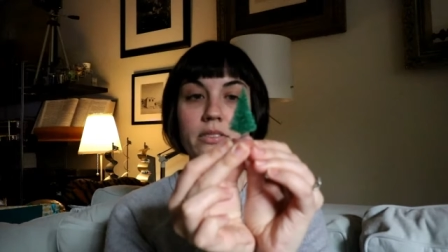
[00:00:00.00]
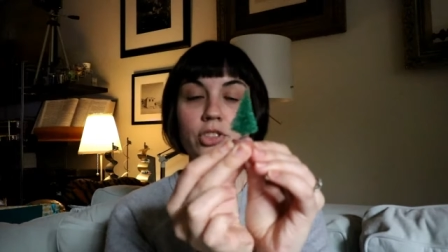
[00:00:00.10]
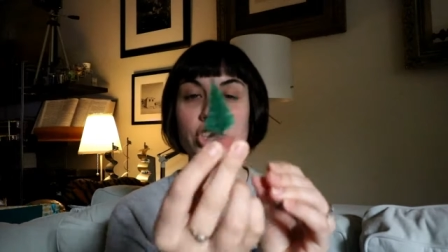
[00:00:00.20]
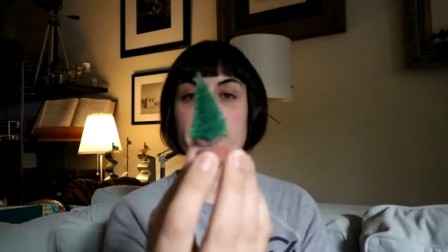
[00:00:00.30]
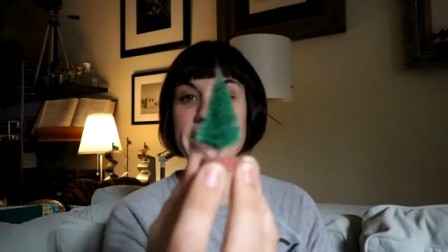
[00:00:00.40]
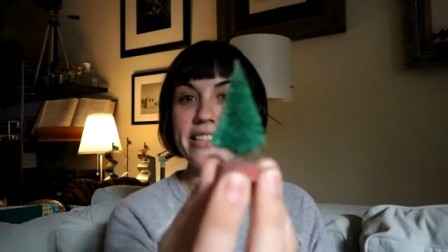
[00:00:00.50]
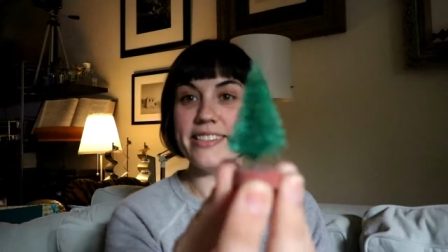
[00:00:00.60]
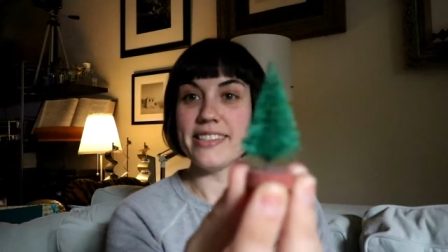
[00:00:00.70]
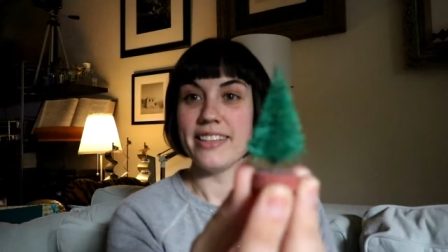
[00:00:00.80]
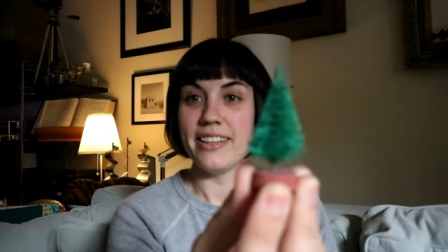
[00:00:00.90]

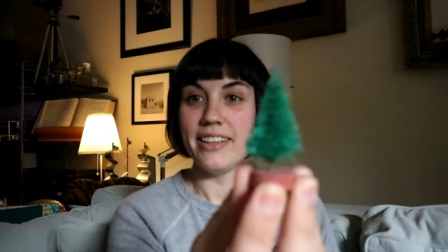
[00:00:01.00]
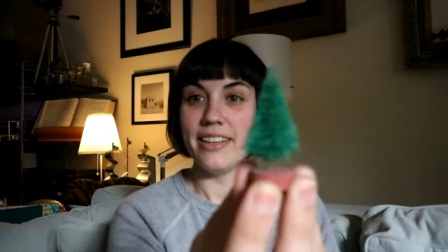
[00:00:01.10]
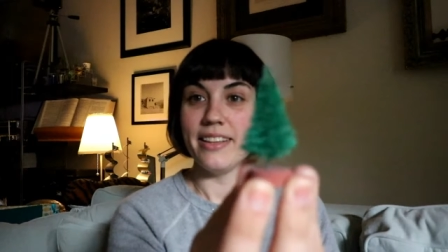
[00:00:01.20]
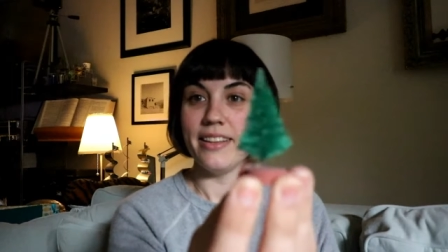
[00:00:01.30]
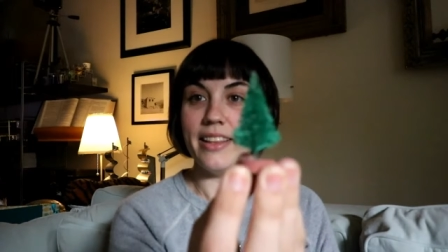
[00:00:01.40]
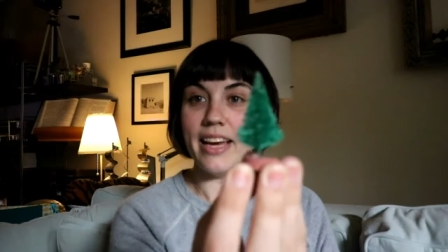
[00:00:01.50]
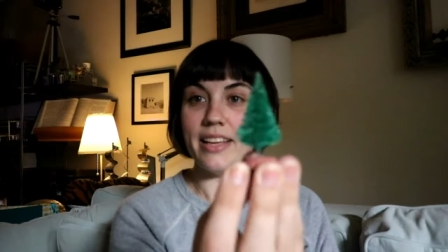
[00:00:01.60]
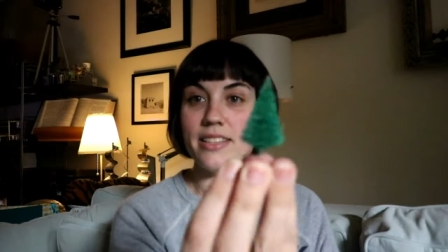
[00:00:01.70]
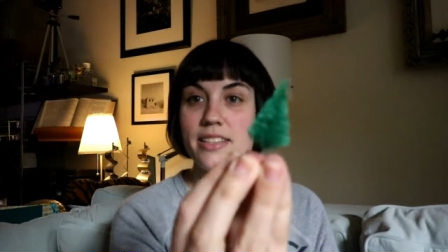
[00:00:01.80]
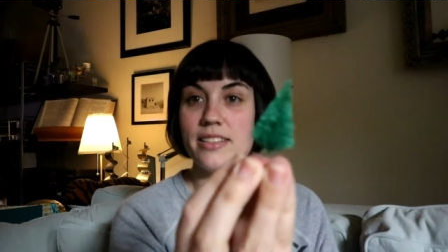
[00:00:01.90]
trees
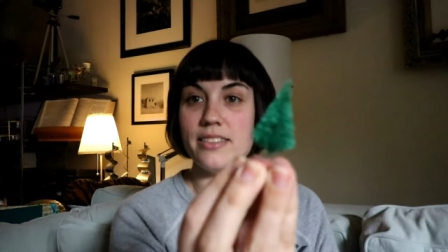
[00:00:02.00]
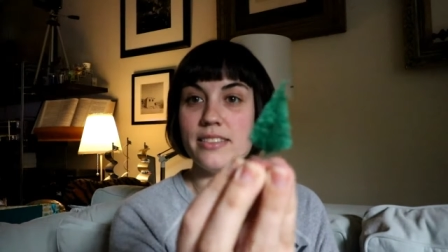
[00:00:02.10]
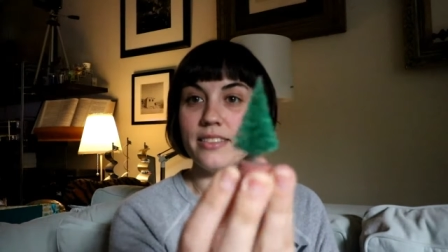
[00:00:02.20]
that